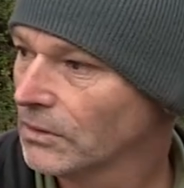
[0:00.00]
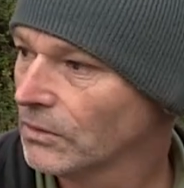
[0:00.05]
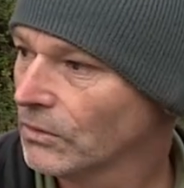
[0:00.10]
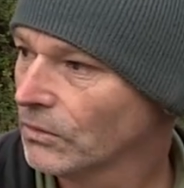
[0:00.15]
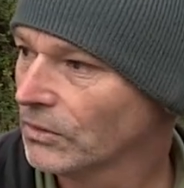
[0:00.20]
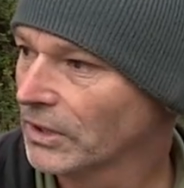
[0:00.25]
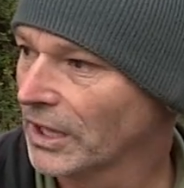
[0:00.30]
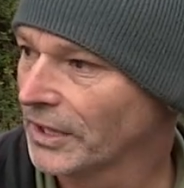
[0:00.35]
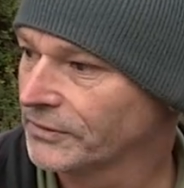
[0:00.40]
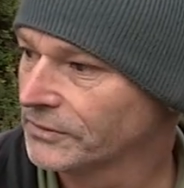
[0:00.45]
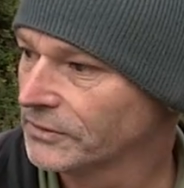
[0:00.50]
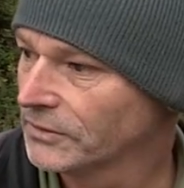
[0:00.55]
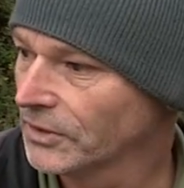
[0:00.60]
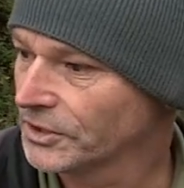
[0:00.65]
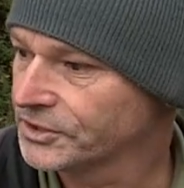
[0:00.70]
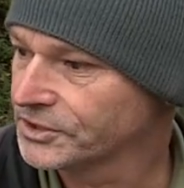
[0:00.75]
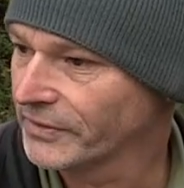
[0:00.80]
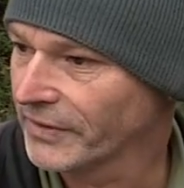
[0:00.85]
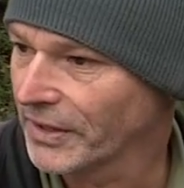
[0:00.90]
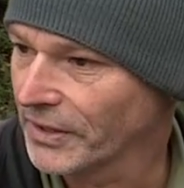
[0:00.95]

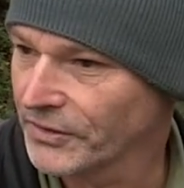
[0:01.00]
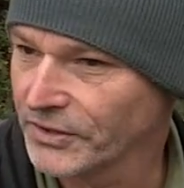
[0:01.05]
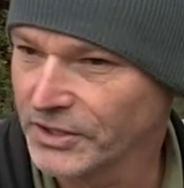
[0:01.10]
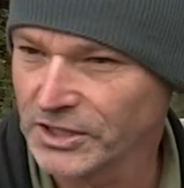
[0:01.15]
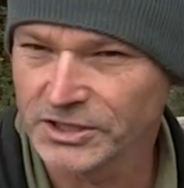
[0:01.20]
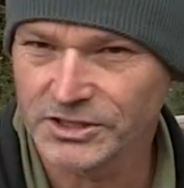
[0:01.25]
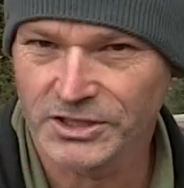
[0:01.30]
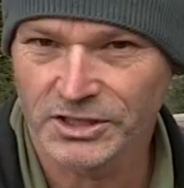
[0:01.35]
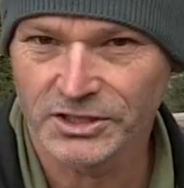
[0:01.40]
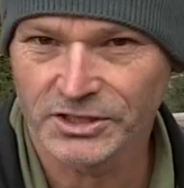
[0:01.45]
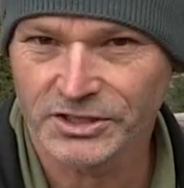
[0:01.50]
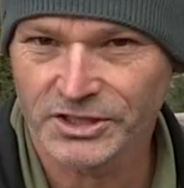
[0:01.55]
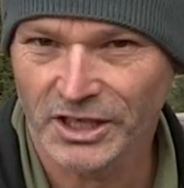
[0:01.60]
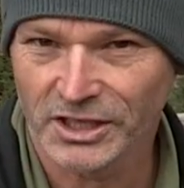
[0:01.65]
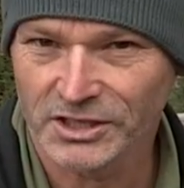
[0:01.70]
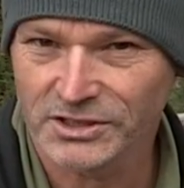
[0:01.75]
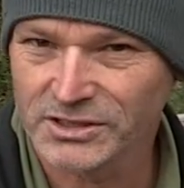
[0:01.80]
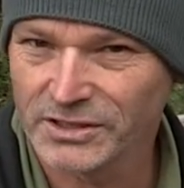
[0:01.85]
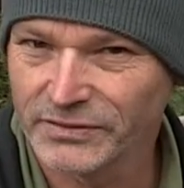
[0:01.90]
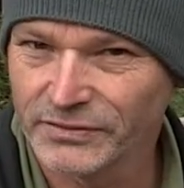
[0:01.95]
Lots of other things,
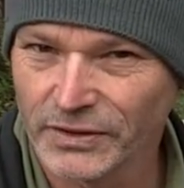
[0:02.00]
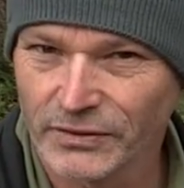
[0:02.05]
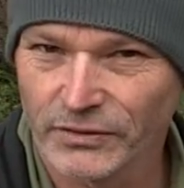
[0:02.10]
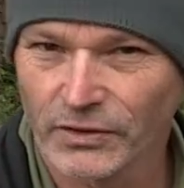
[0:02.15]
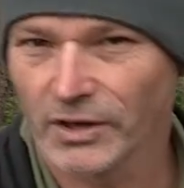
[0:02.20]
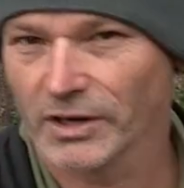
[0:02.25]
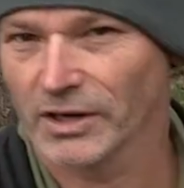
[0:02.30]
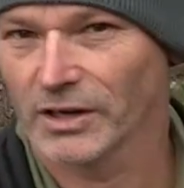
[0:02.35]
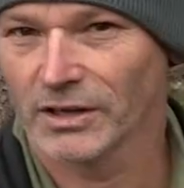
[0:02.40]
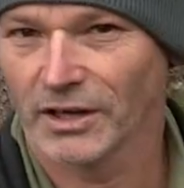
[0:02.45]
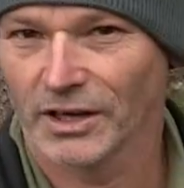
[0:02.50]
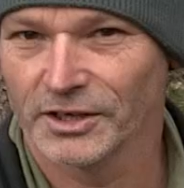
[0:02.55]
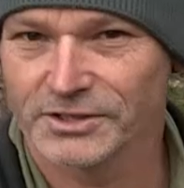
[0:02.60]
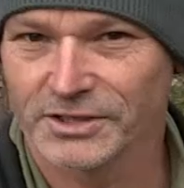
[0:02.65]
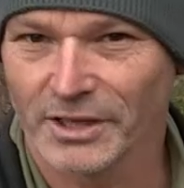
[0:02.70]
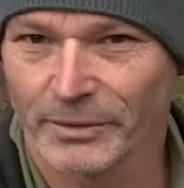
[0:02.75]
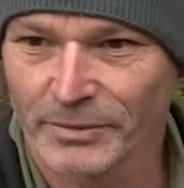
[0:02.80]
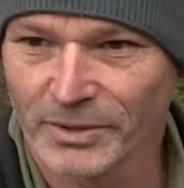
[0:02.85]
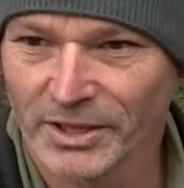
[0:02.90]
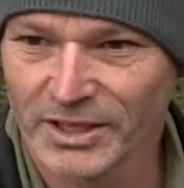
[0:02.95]
insects. If you've got a
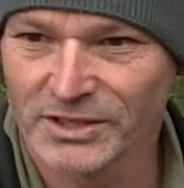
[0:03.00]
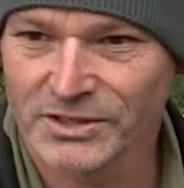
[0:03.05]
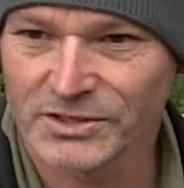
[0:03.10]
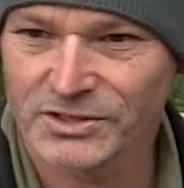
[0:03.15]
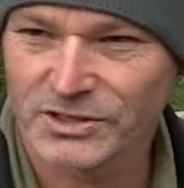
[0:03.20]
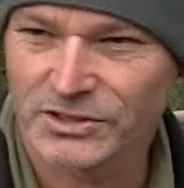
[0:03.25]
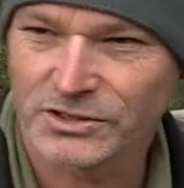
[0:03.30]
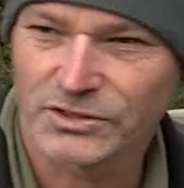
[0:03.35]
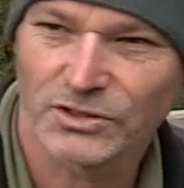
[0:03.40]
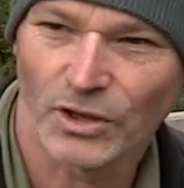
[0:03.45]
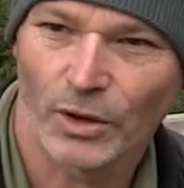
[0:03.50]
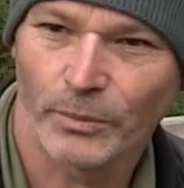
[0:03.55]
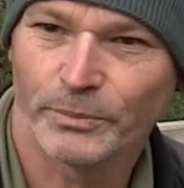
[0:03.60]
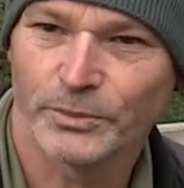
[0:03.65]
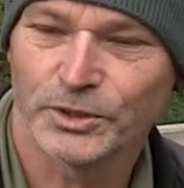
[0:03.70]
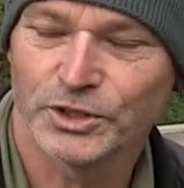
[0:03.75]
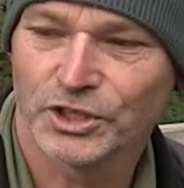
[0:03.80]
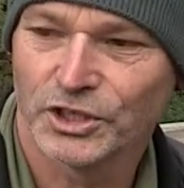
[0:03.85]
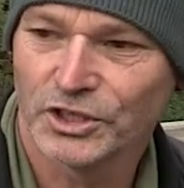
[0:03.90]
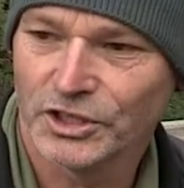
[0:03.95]
close-up lens, there's
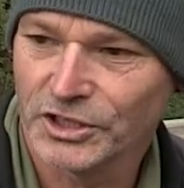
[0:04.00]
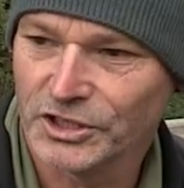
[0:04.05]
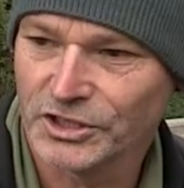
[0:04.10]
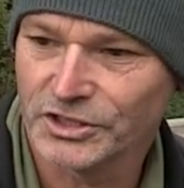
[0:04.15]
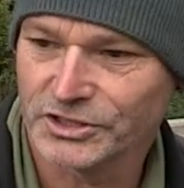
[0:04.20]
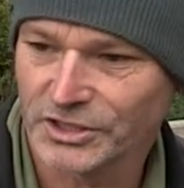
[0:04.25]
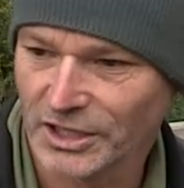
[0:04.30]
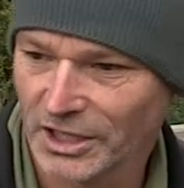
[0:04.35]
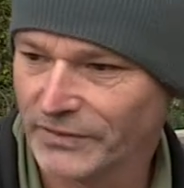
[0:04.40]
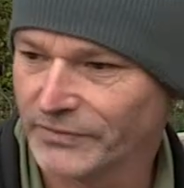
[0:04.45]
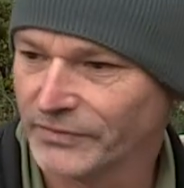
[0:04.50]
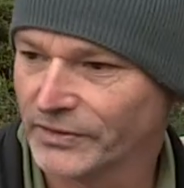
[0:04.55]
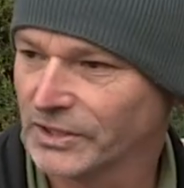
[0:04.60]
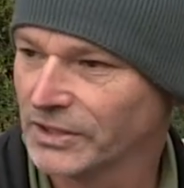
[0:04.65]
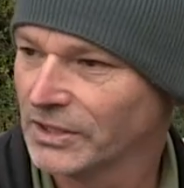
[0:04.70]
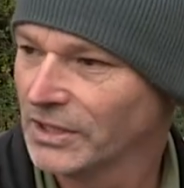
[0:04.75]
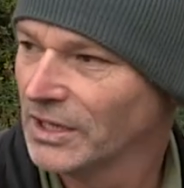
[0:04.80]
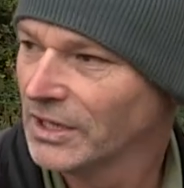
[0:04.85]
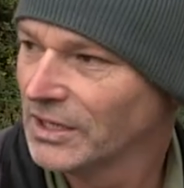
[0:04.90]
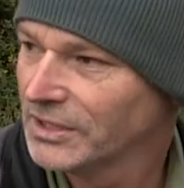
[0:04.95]
opportunities there for
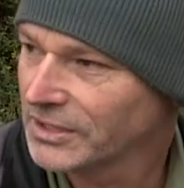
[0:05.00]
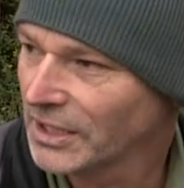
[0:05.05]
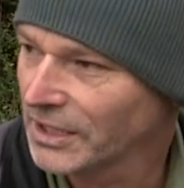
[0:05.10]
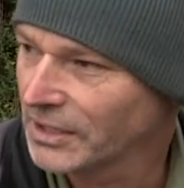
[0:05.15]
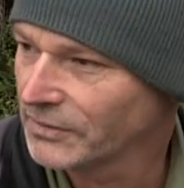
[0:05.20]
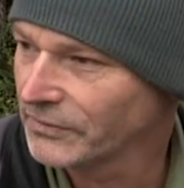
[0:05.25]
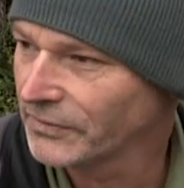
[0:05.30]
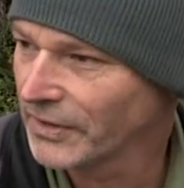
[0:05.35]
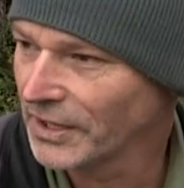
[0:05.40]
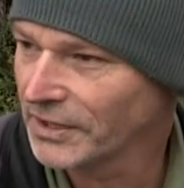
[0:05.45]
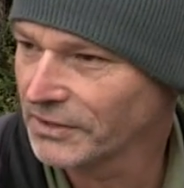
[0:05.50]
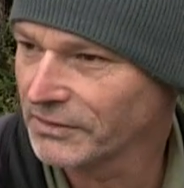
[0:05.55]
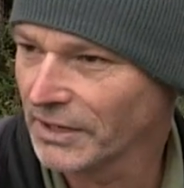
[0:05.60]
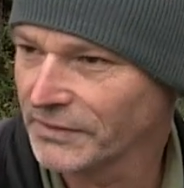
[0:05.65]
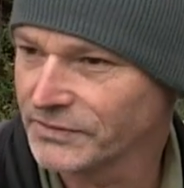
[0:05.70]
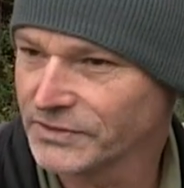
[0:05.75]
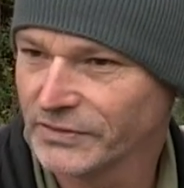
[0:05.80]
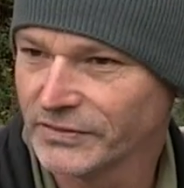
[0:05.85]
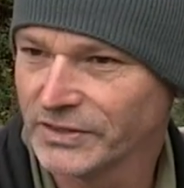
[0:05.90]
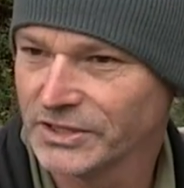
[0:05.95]
taking
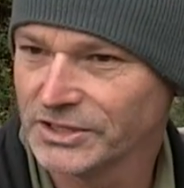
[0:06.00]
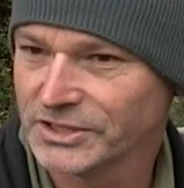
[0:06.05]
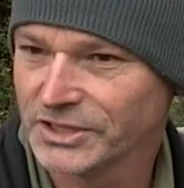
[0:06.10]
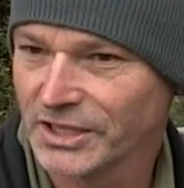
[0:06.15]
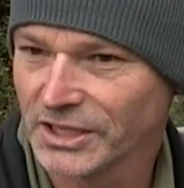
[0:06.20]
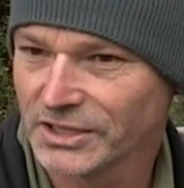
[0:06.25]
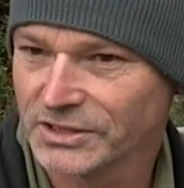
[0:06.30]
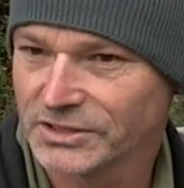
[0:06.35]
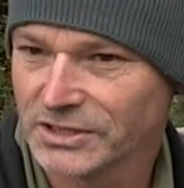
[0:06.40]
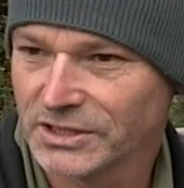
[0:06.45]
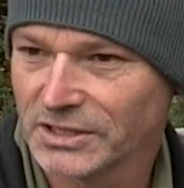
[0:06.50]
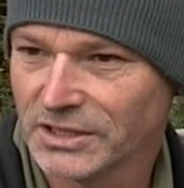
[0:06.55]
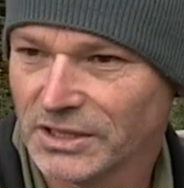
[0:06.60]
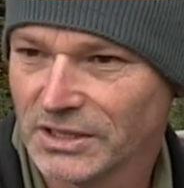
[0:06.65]
photographs of insects.